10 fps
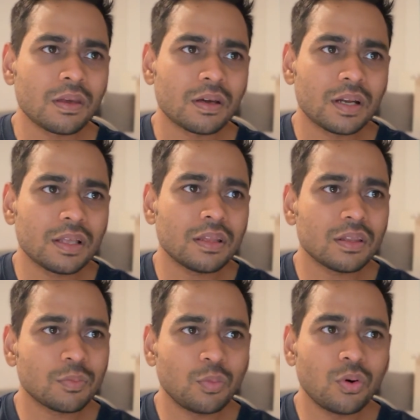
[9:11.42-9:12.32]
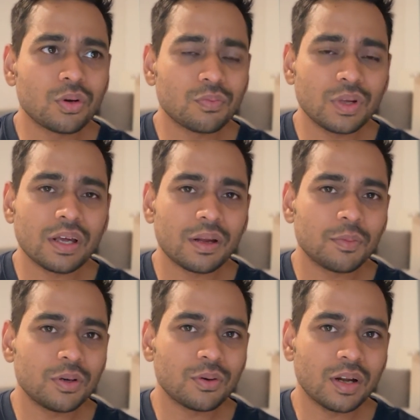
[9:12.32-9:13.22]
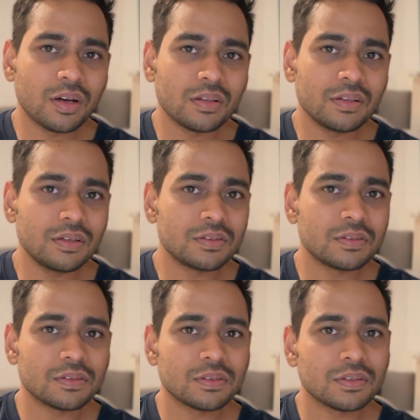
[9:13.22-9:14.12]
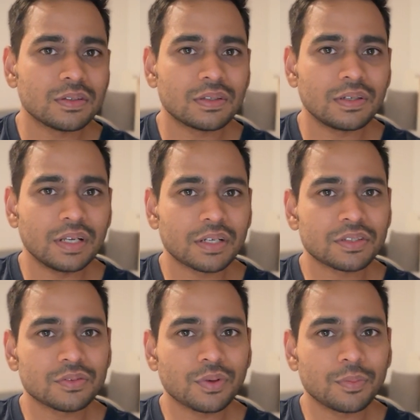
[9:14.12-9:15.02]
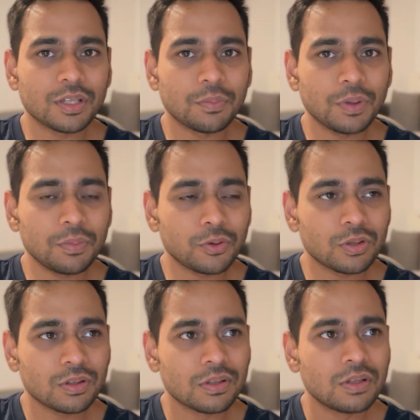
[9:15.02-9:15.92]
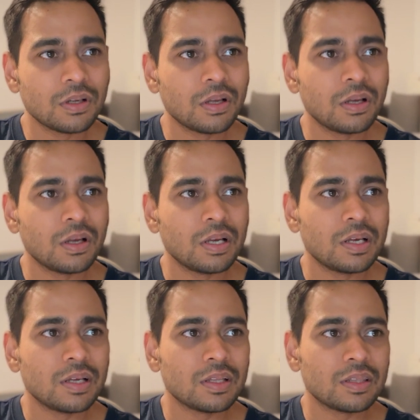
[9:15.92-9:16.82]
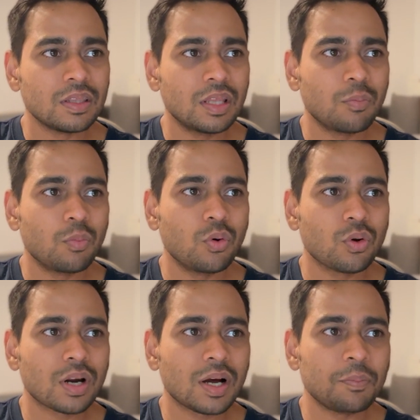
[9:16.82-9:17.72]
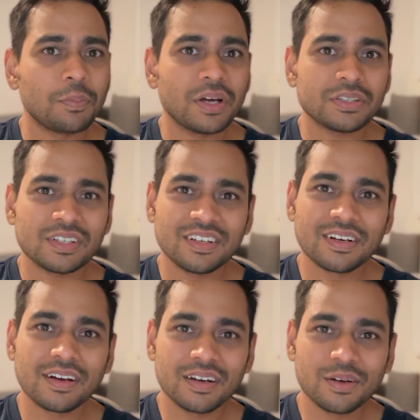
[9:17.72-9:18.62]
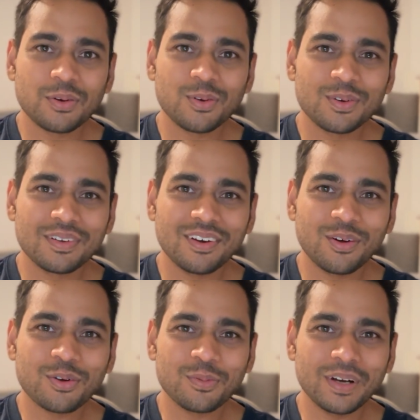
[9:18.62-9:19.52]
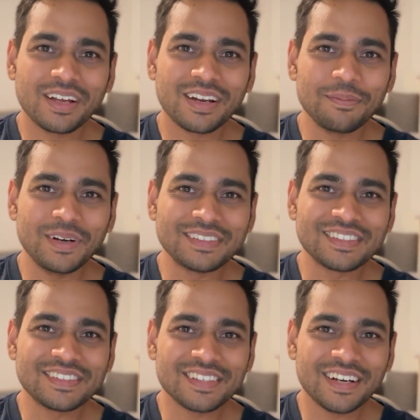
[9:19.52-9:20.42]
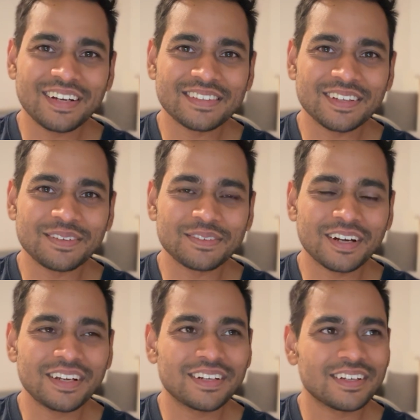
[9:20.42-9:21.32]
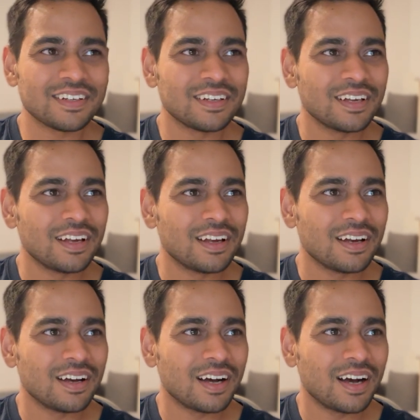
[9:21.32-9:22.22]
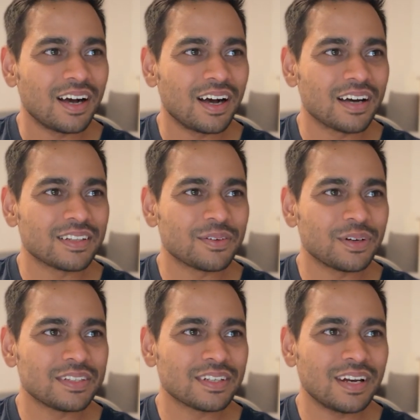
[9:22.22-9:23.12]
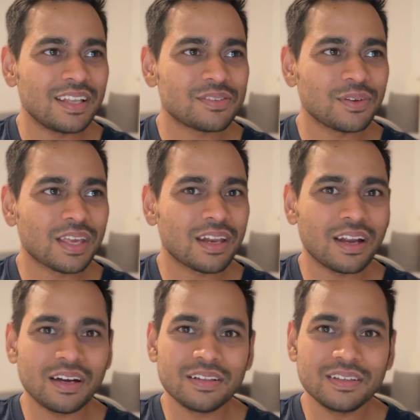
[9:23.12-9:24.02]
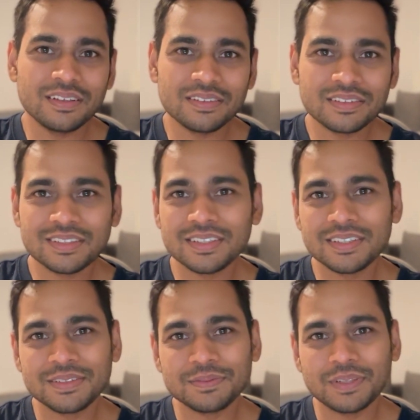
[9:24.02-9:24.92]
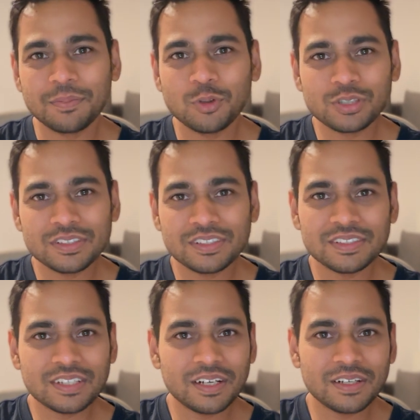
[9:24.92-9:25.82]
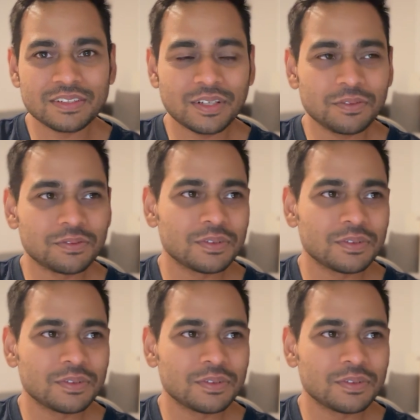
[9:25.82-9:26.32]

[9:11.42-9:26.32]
And I think the more we are able to handle these reactions from other people, the more compassion and gratitude automatically builds inside ourselves, right? Otherwise, unless we can handle these emotions inside ourselves,